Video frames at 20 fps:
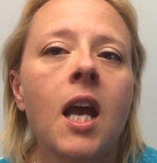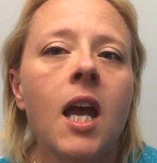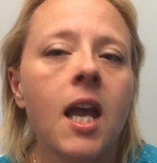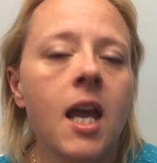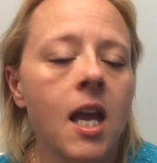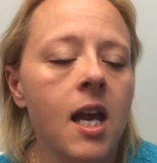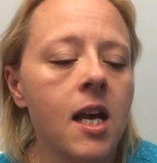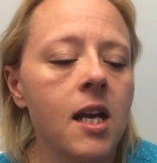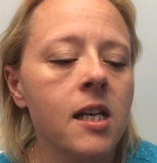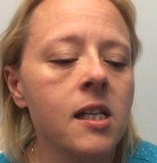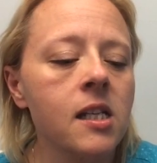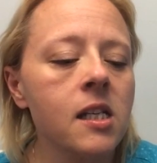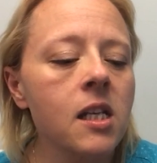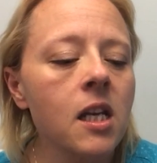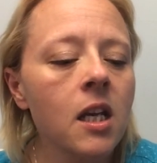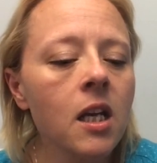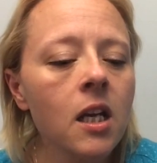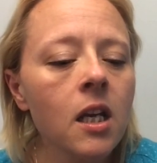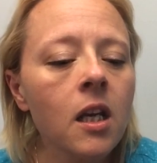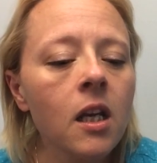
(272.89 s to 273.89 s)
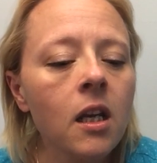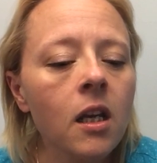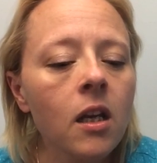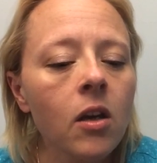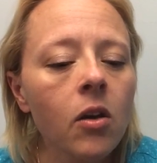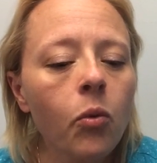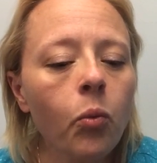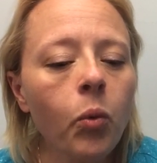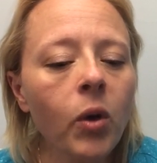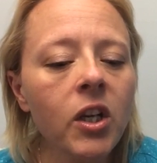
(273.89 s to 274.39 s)
And
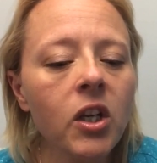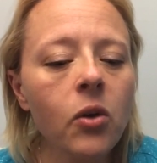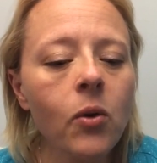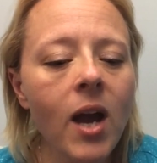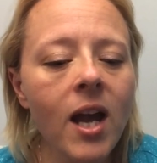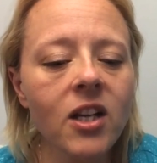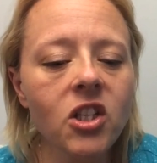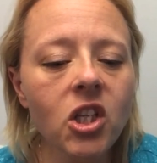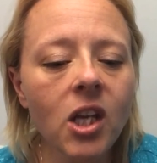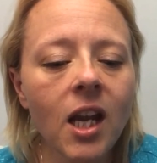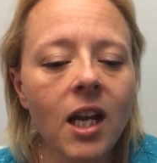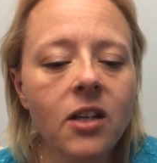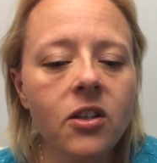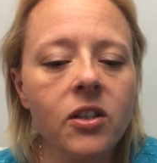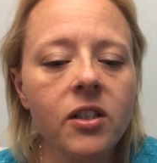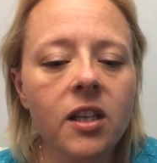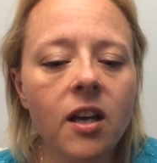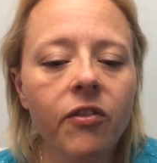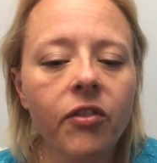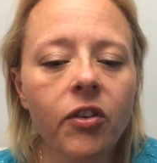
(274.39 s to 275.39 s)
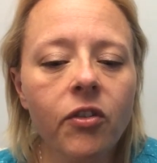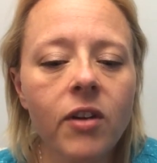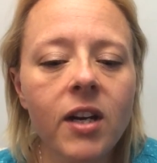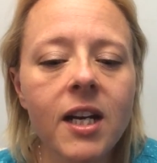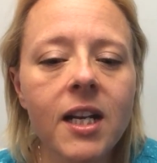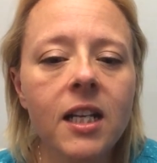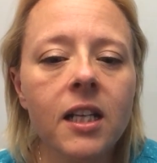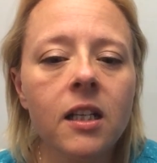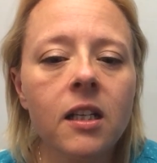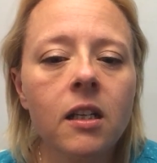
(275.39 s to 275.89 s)
when you educate yourself and
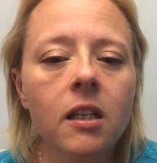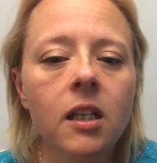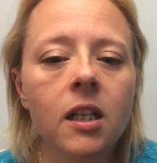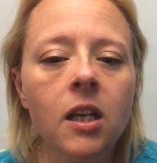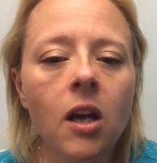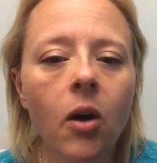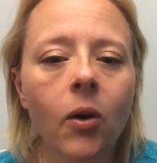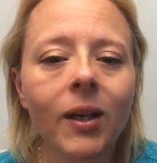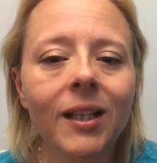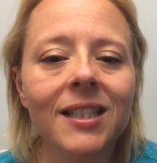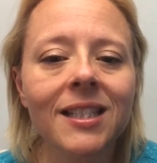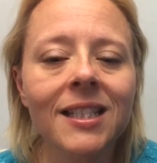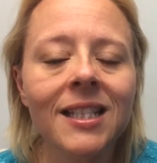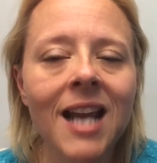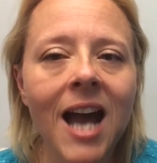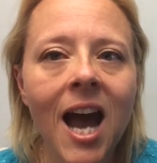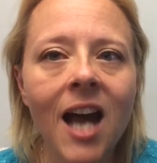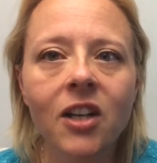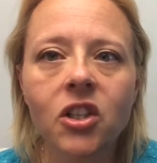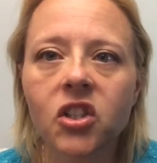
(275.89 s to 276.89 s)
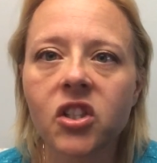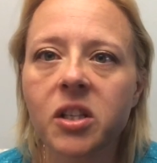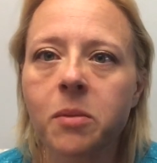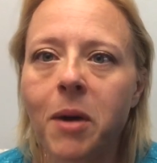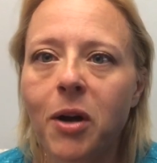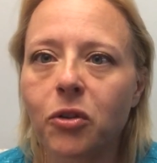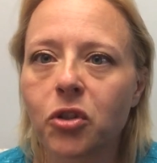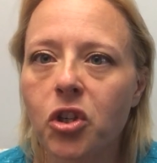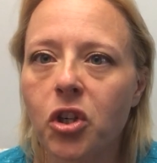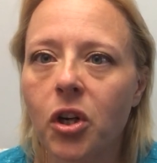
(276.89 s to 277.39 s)
read it, it's not just
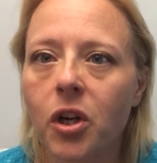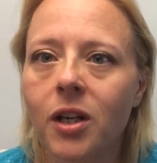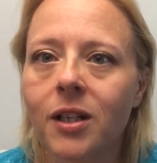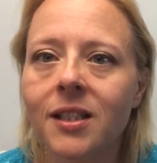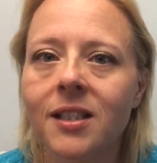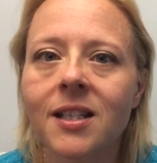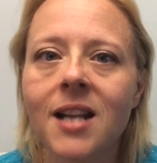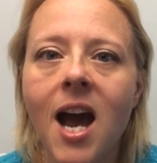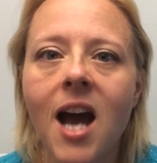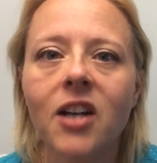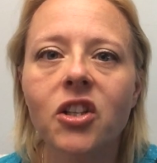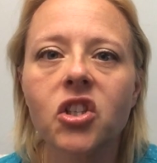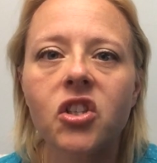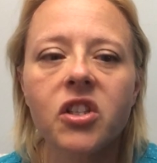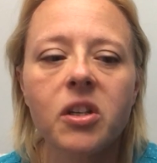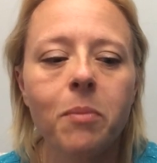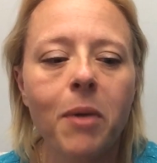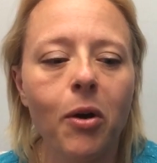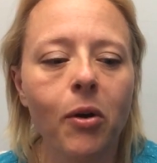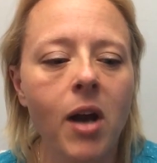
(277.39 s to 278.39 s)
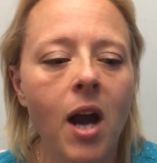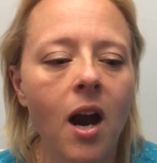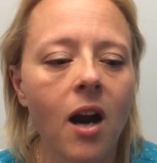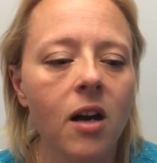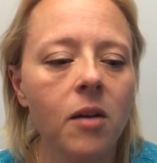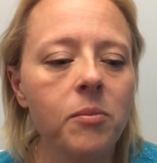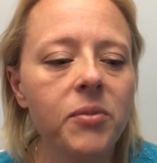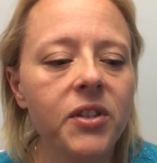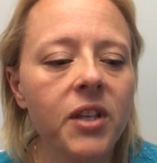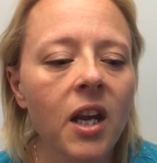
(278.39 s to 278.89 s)
about sugar. It's not just about
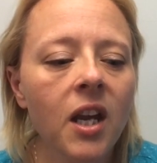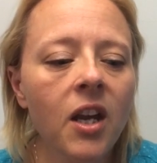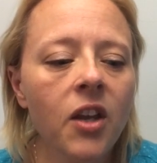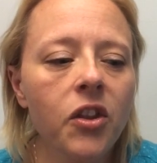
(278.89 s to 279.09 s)
carbs.